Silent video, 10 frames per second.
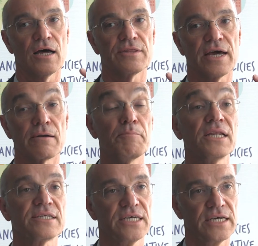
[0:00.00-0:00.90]
their
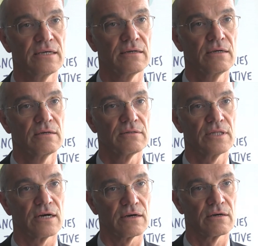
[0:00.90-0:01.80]
ability,
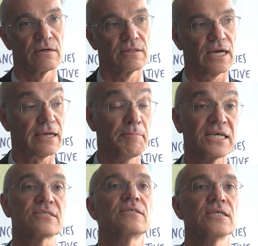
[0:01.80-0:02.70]
their
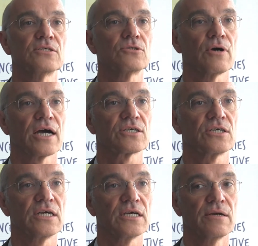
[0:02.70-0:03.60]
capacities to
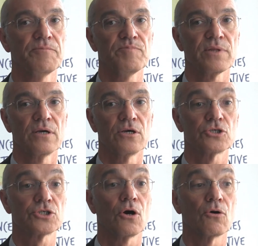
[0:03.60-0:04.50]
actually
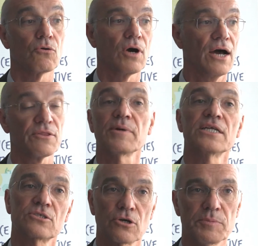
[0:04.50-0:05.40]
show how the
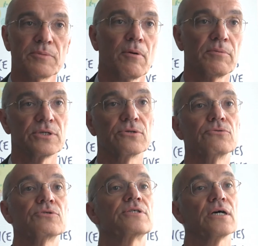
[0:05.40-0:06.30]
money is going to be properly
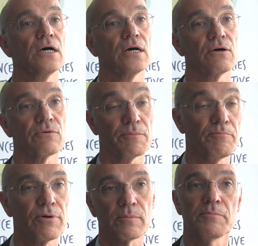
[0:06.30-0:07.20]
used with a
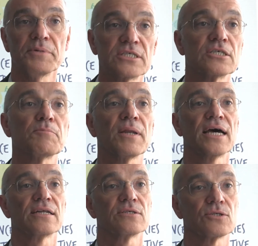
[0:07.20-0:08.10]
proper business
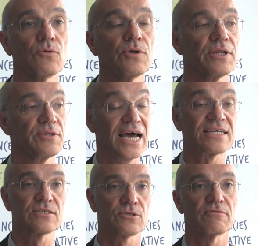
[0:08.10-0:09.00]
plan and so on,
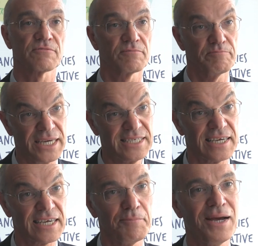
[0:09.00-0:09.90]
that sort of
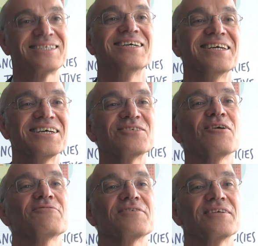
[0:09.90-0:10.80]
basic capacity is
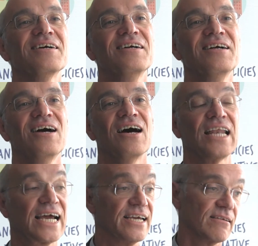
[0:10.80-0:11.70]
often
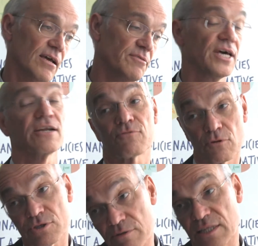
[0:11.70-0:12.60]
lacking. And then, of
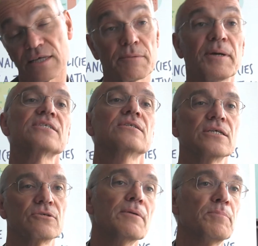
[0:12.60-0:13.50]
course, you need the capacity
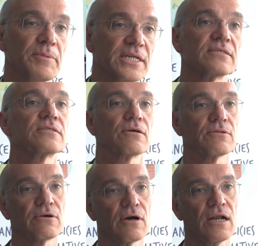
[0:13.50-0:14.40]
to implement. So
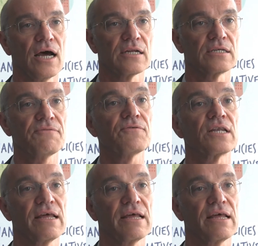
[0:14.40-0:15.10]
there are, at different